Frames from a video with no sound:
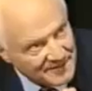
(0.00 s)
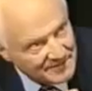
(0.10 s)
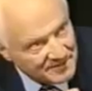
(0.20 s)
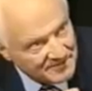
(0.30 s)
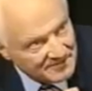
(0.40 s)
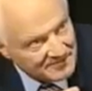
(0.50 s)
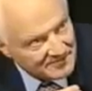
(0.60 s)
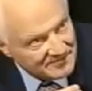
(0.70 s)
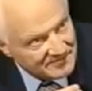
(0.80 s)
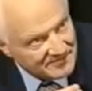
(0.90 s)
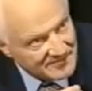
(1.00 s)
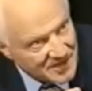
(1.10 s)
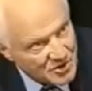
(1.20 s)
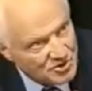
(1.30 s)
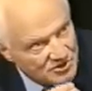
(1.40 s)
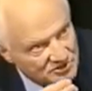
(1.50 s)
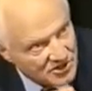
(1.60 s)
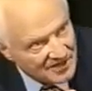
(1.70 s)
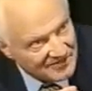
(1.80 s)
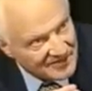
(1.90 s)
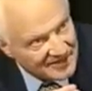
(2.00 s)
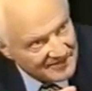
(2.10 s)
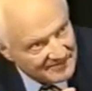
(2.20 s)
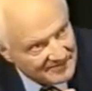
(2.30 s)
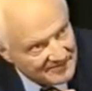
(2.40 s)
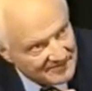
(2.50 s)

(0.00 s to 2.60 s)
of people who control everything.